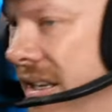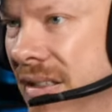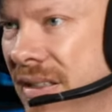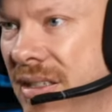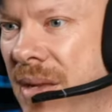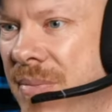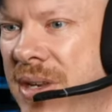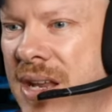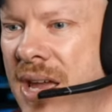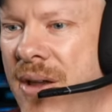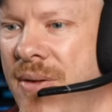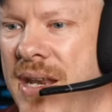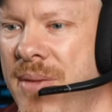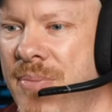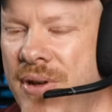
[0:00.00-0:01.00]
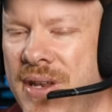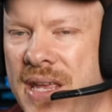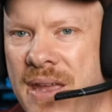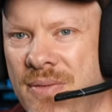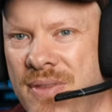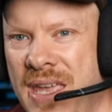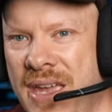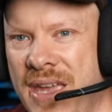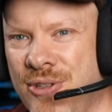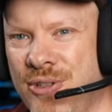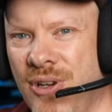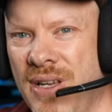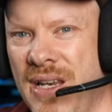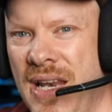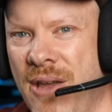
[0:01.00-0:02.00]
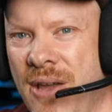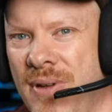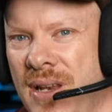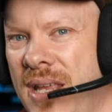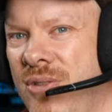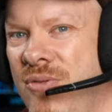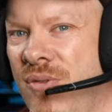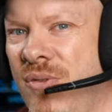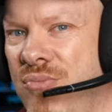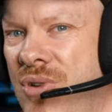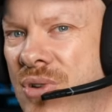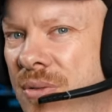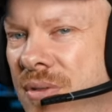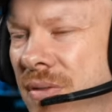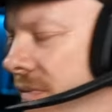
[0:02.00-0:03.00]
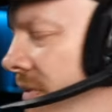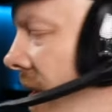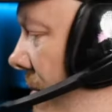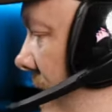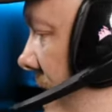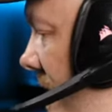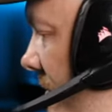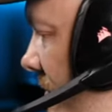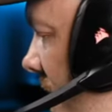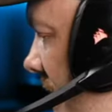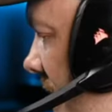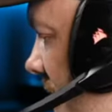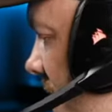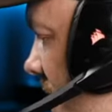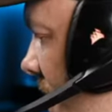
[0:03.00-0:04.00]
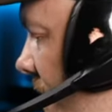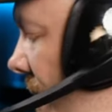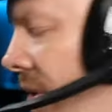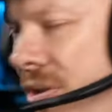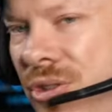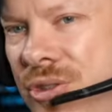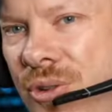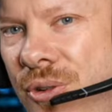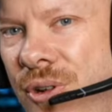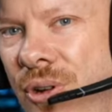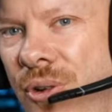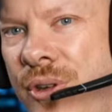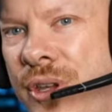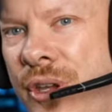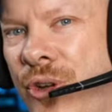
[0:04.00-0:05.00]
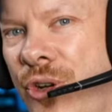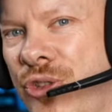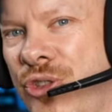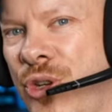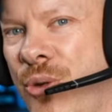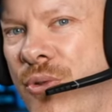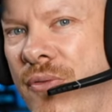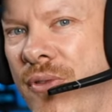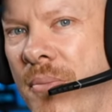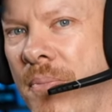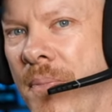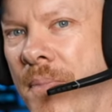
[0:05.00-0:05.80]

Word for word: Just let me know, anybody out there has got a Laowa lens with a broken focusing ring, or am I just unlucky and got two of them?